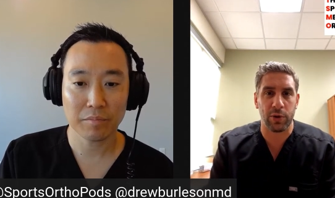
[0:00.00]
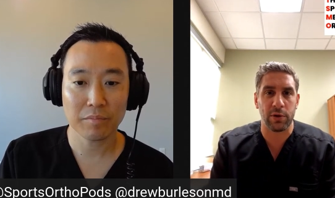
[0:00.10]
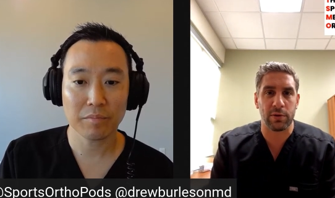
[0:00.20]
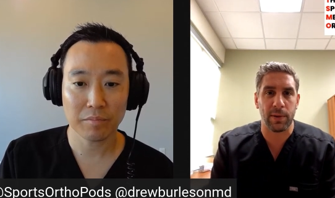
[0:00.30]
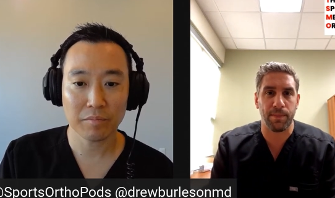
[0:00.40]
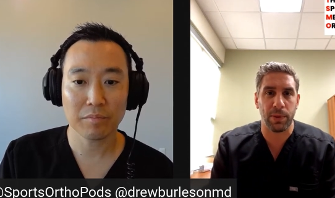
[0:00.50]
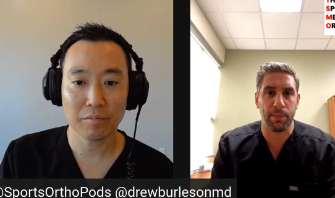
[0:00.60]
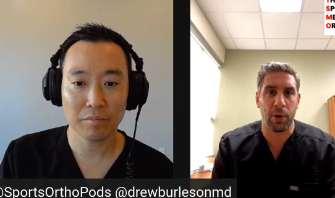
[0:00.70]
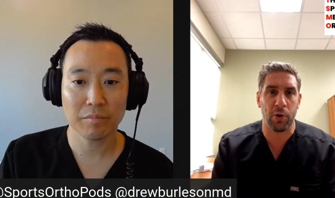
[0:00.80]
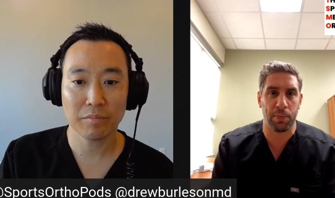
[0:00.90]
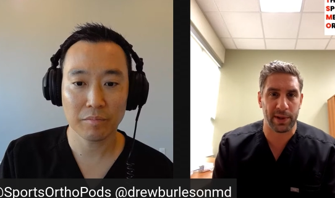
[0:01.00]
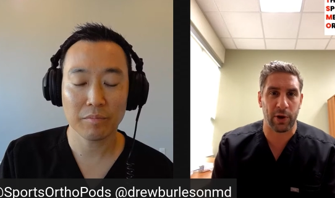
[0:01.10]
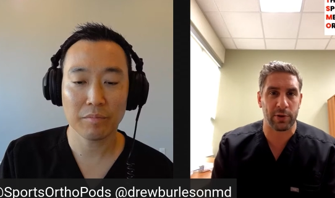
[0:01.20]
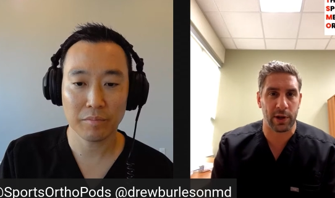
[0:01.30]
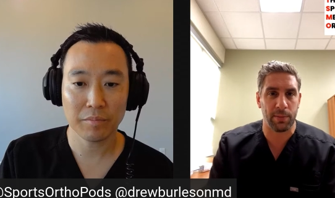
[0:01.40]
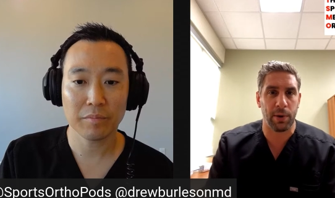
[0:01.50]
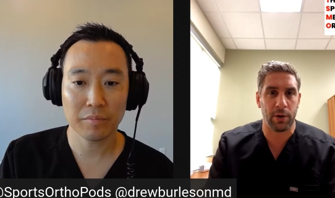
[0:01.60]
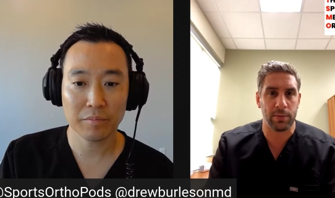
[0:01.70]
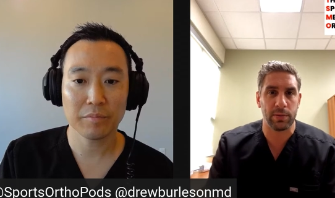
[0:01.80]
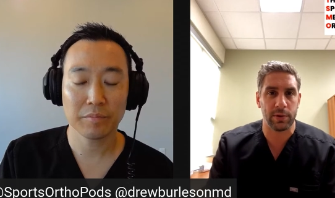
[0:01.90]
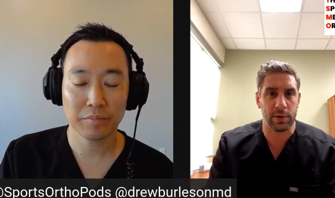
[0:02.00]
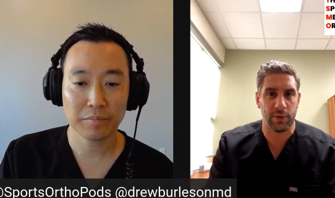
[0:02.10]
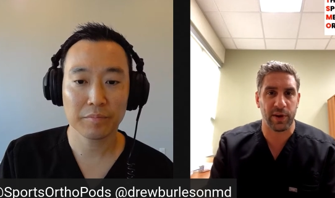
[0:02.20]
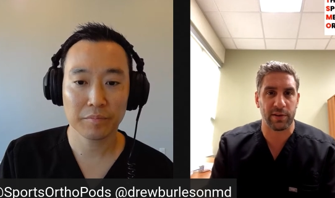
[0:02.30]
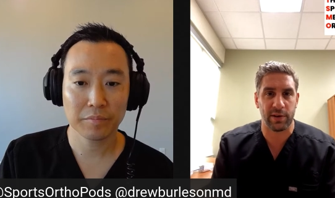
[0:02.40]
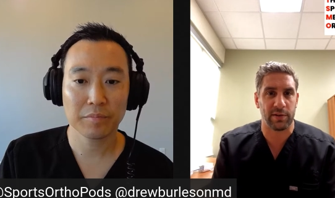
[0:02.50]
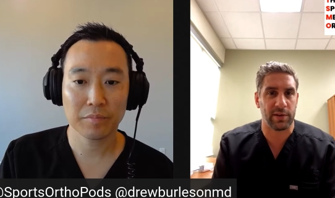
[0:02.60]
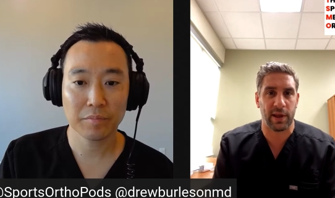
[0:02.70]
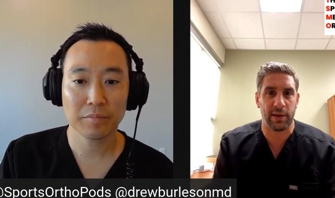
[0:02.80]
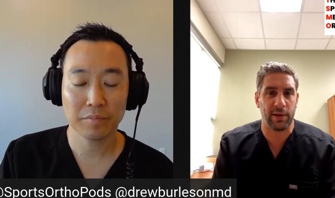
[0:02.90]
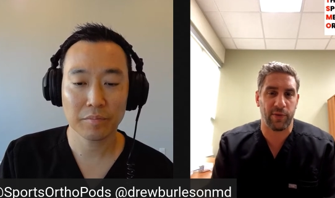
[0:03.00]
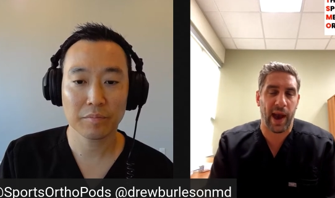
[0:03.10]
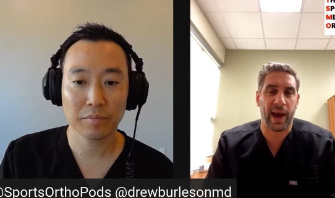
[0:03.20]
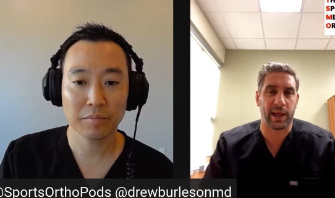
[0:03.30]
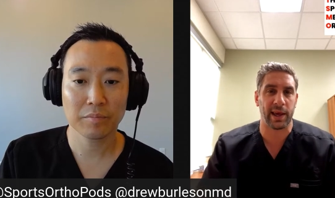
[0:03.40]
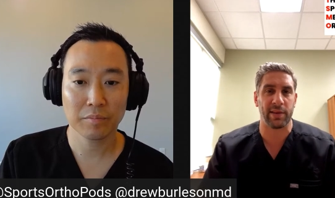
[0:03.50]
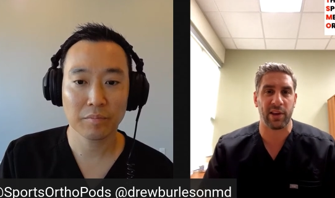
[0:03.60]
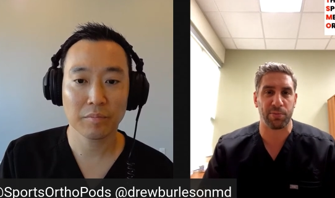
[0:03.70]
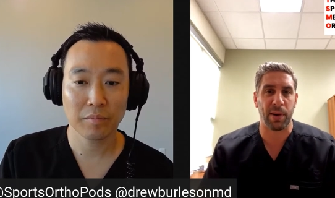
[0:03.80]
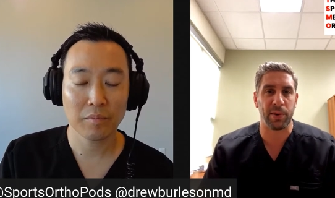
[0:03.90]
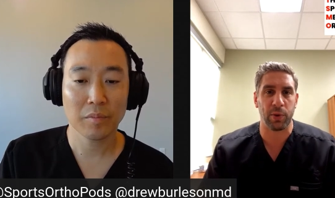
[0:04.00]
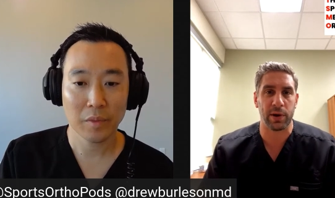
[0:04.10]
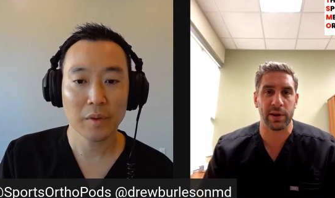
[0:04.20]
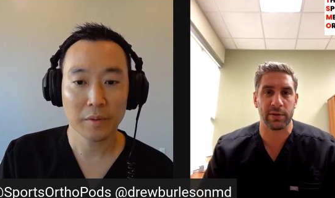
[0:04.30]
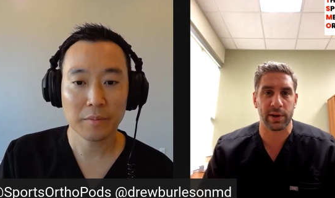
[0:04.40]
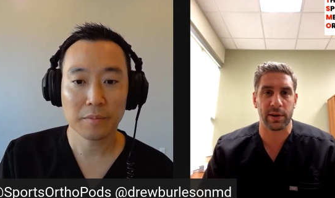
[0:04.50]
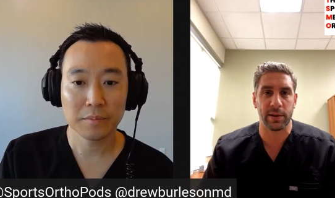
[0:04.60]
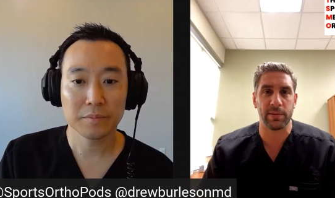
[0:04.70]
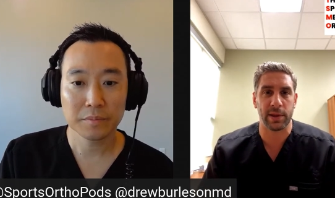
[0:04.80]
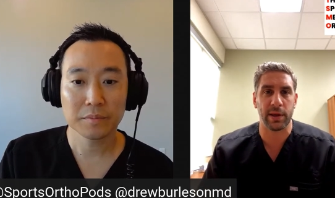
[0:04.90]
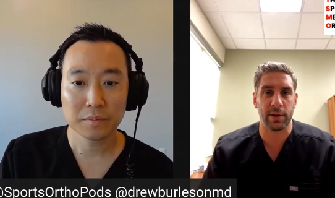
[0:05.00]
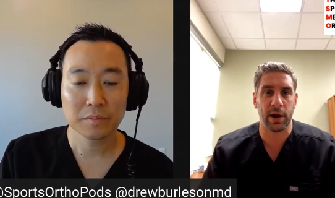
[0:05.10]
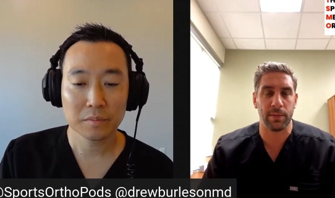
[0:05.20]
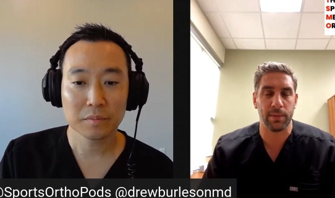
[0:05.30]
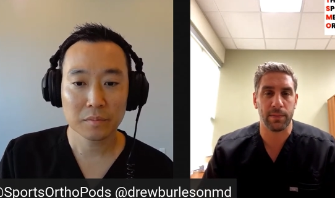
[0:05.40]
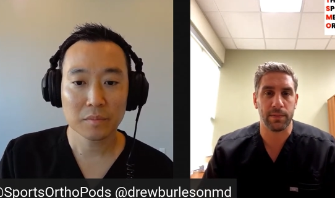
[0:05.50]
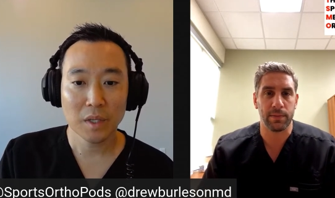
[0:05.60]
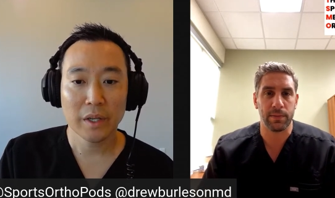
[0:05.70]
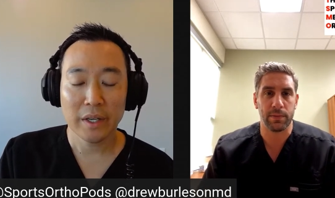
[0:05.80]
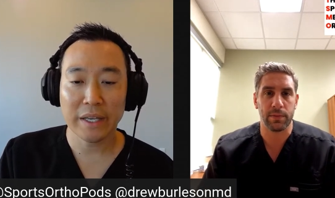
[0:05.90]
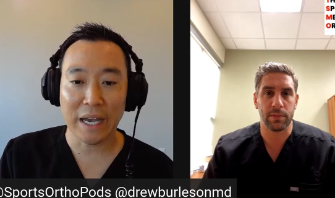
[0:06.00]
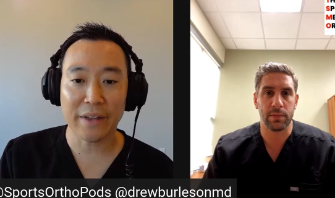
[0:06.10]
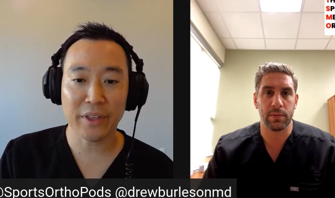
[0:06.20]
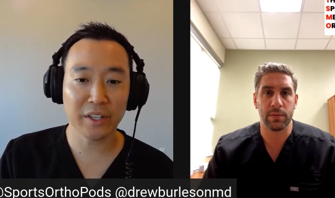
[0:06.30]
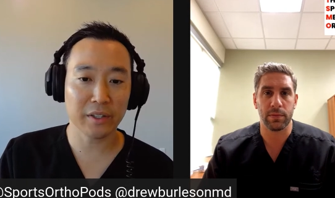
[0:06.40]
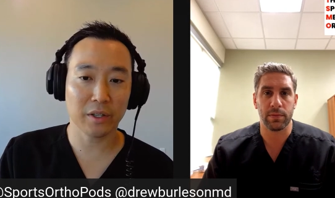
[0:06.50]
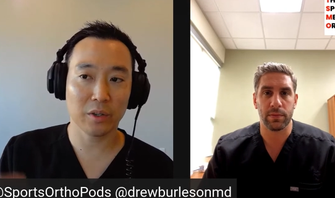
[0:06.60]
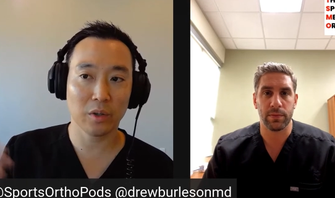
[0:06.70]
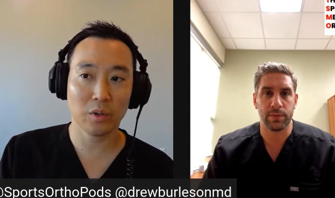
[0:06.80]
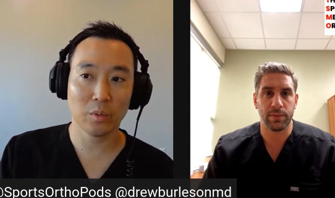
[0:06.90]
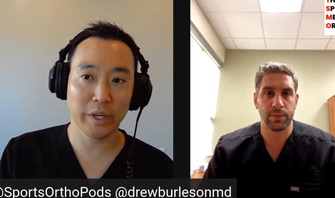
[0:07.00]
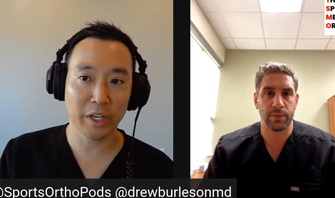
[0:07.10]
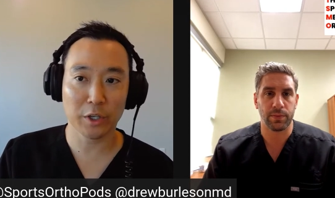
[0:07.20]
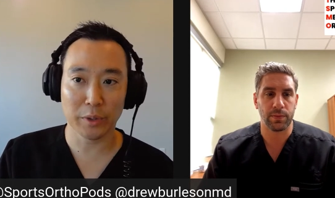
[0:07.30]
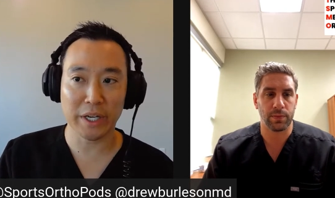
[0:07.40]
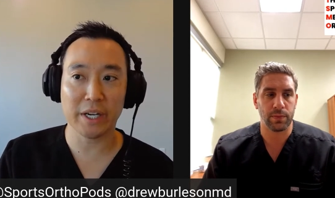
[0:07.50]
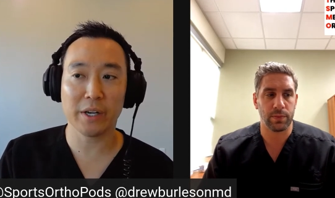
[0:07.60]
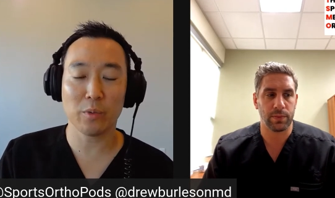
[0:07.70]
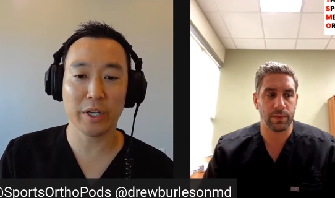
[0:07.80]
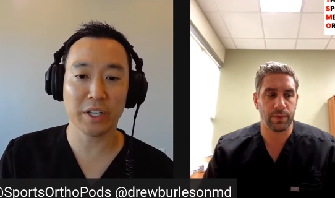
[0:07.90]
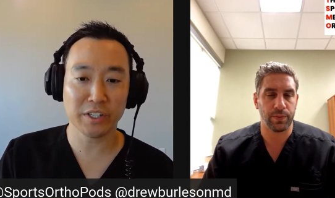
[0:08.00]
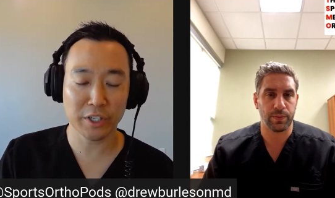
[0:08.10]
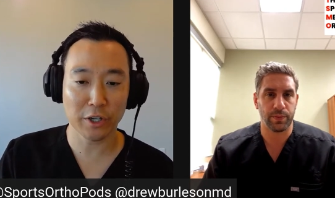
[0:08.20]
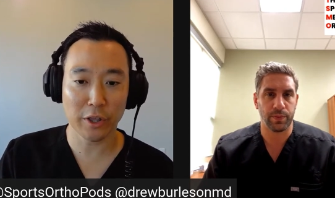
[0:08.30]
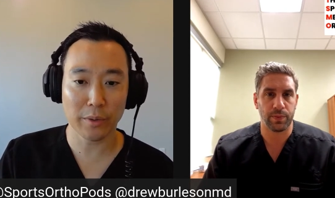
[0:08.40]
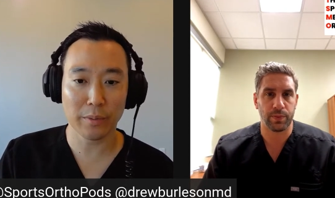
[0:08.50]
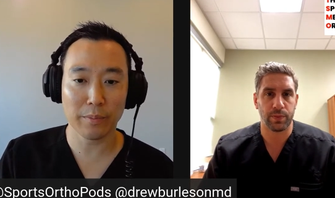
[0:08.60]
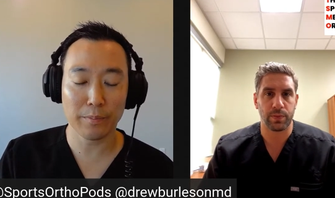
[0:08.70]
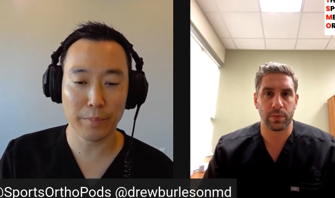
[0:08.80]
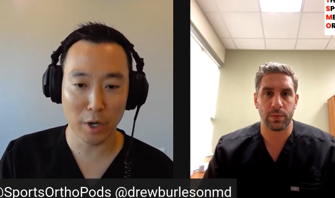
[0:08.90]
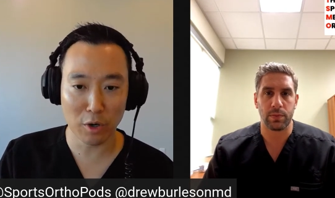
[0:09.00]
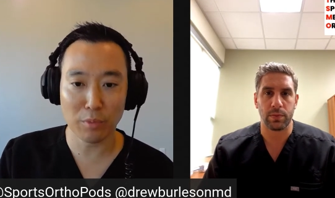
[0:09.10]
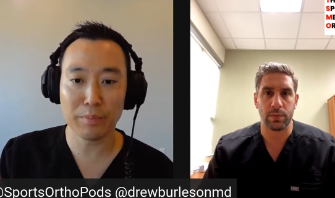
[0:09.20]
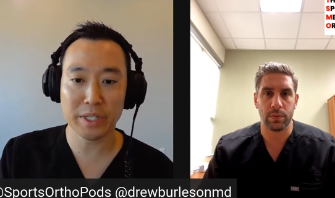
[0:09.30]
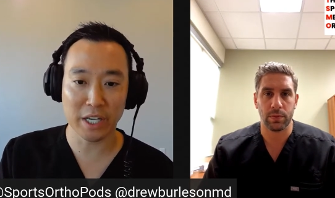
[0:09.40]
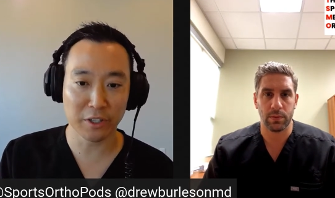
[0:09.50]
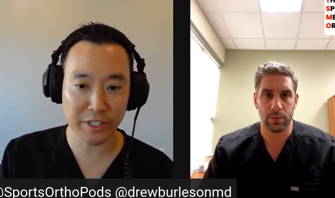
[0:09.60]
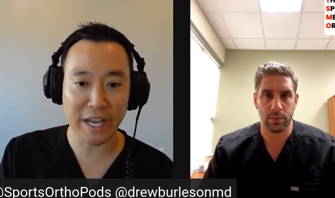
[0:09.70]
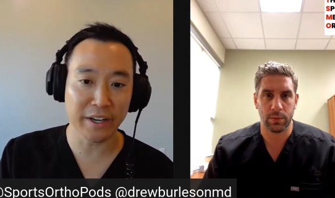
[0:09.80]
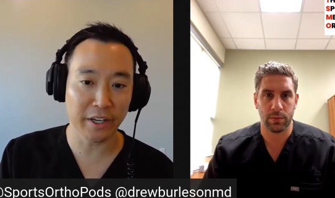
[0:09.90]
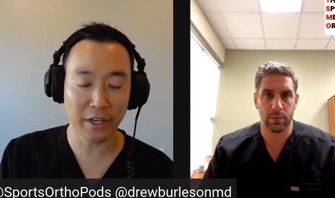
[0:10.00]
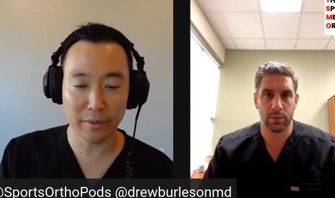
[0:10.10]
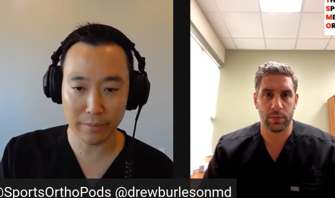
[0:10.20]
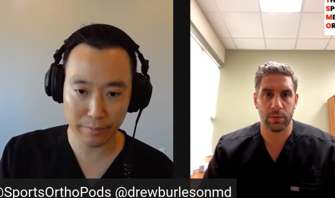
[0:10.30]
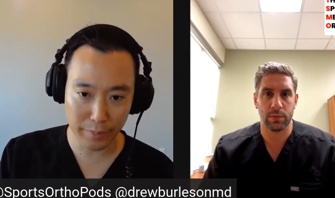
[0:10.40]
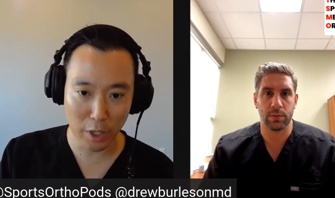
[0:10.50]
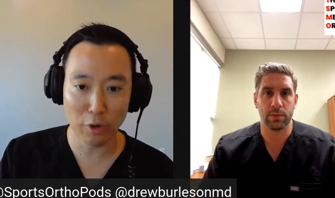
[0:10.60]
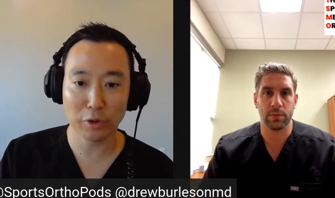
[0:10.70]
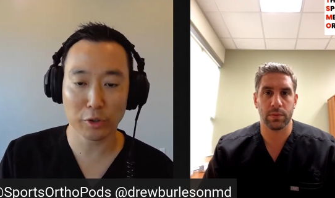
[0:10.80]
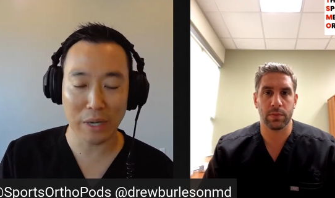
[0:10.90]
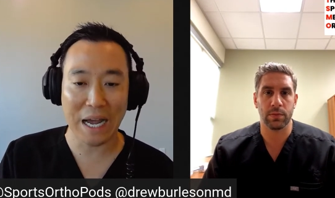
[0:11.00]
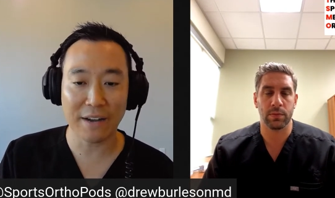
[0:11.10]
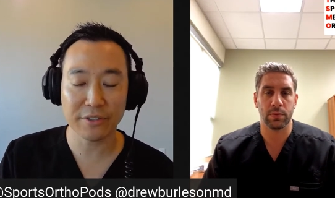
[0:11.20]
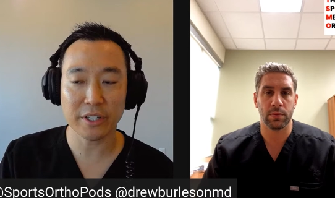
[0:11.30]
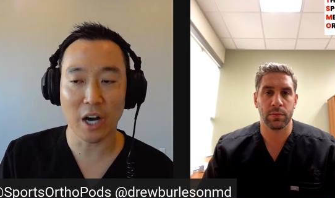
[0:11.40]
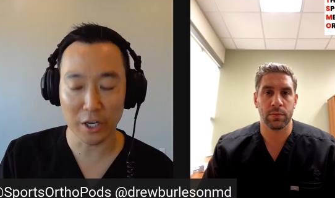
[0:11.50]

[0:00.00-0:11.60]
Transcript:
Speaker 1: will use the bone, patellar tendon bone to fix this. And that if I had a guess, that's probably where he's going to get done.
Speaker 2: Yeah, I think we'd agree. We consider the bone, patellar tendon, bone graft,